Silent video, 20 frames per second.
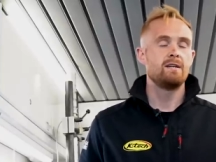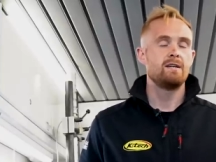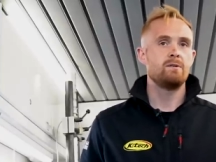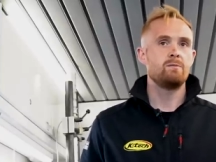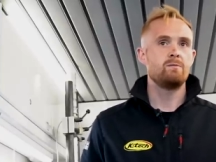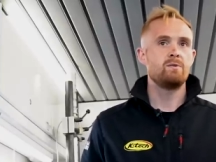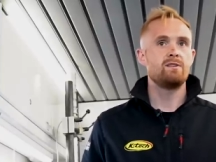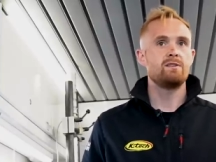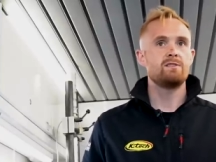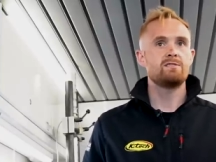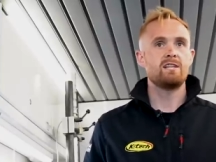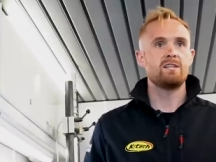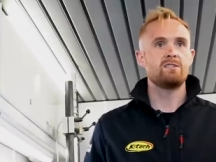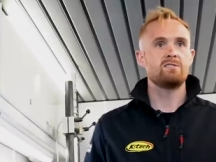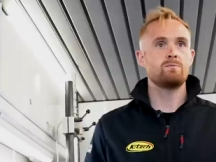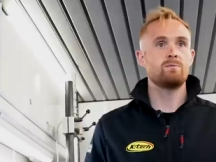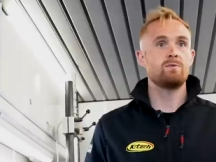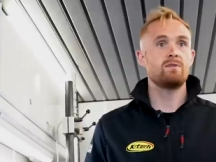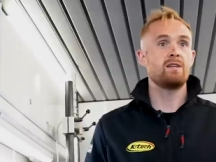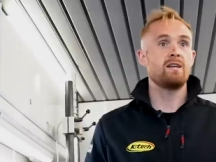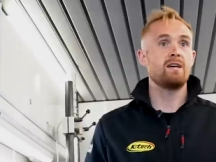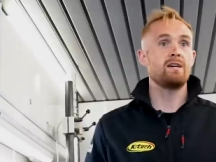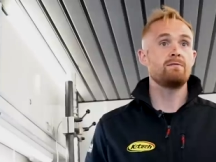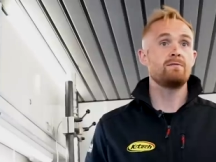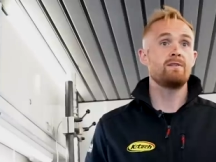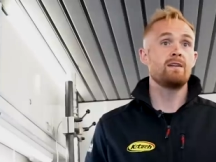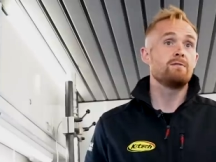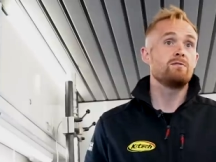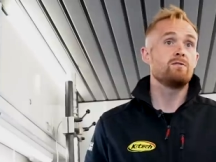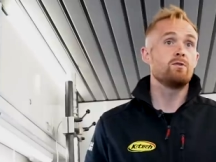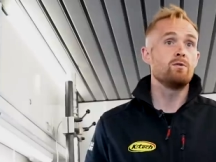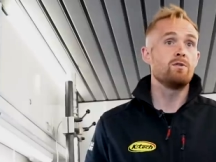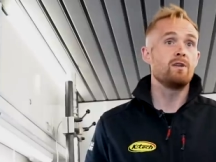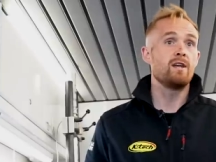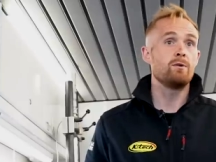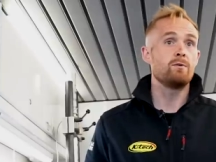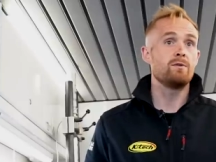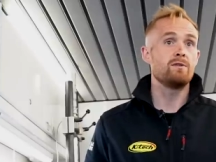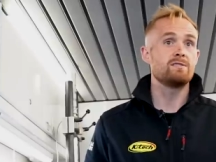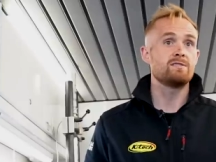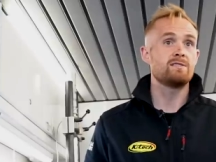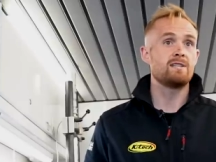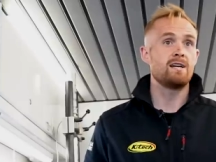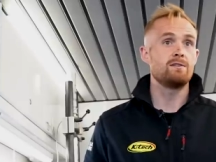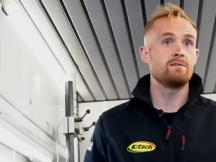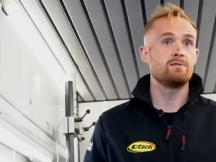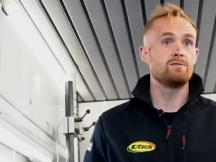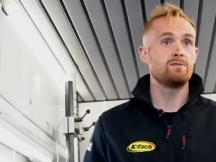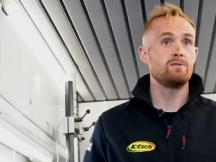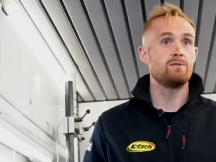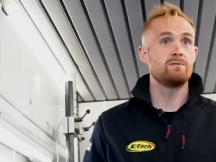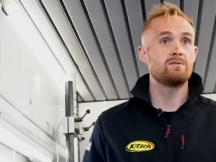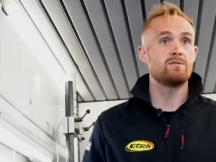and with the setup that they've, they've done there with the standard stuff.